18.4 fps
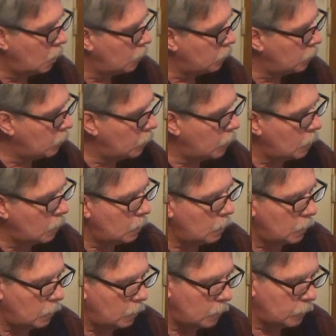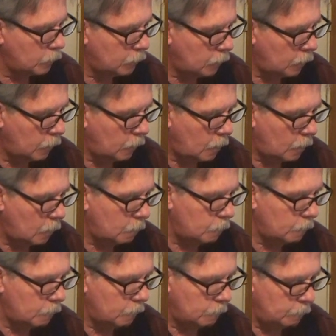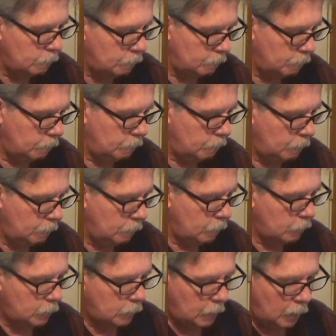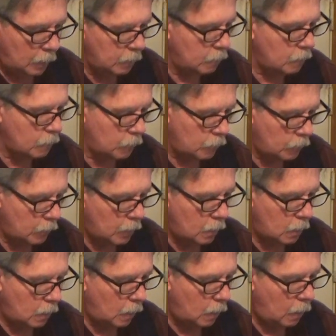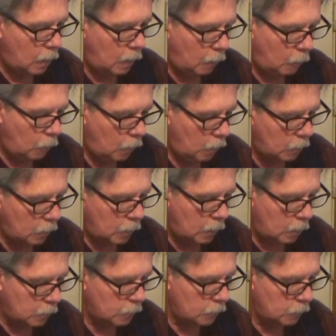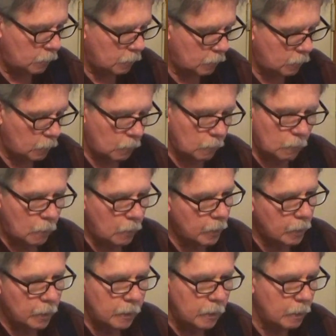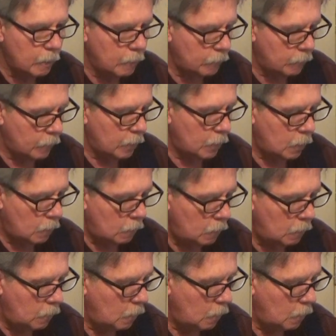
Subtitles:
So here, let's say that I'm 10 years from now, I want to know how to do this, or a year from now.